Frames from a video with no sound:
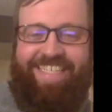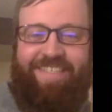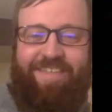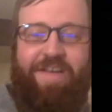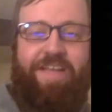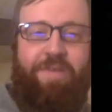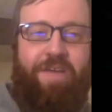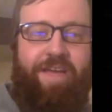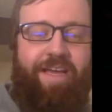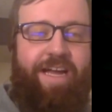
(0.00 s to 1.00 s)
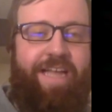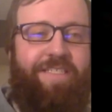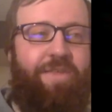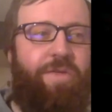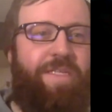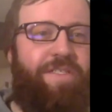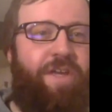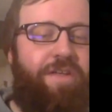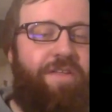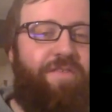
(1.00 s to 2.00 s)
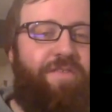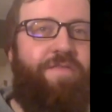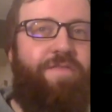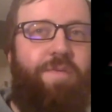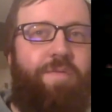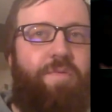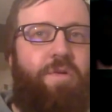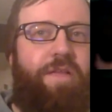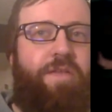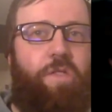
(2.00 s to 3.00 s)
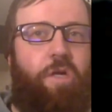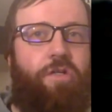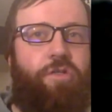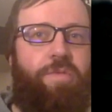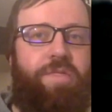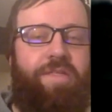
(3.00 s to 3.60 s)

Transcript: so anyway, and I st- so I started to find a few people in those larger groups.